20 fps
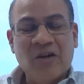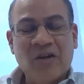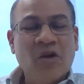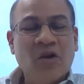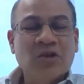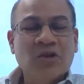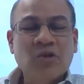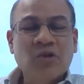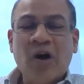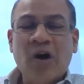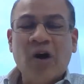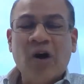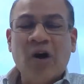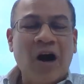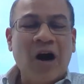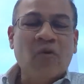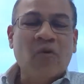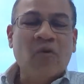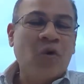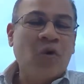So,
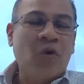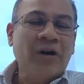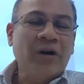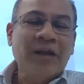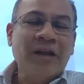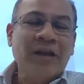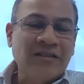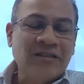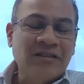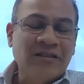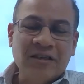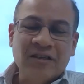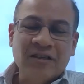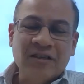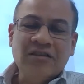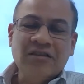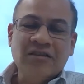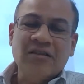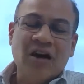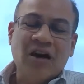what has changed?